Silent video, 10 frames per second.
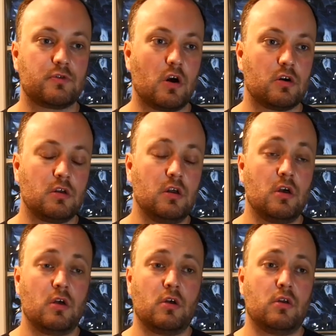You've got
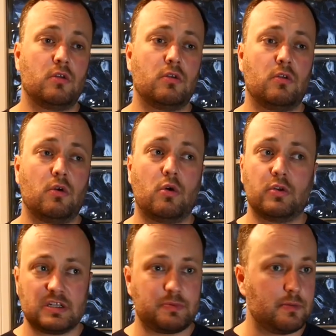
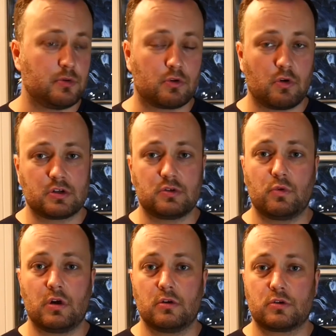all these people
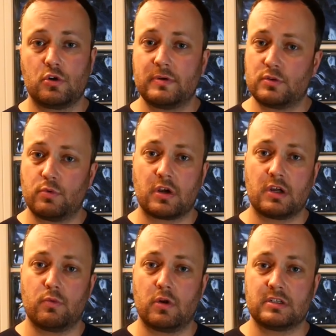across the world coming to
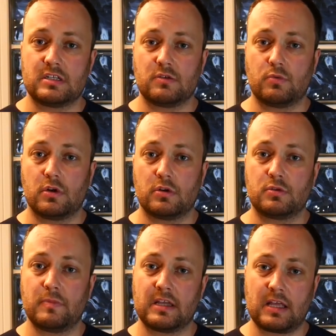work at Walt Disney
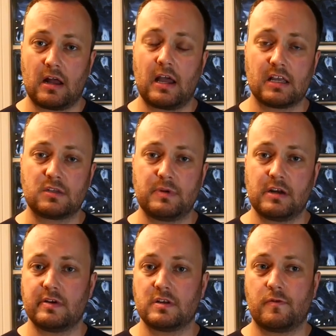World to make that
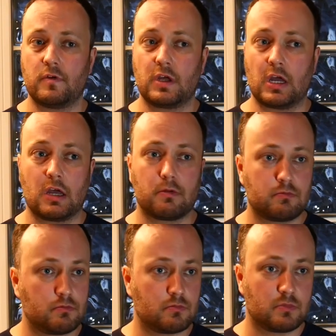experience for
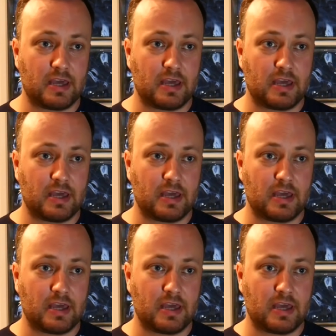their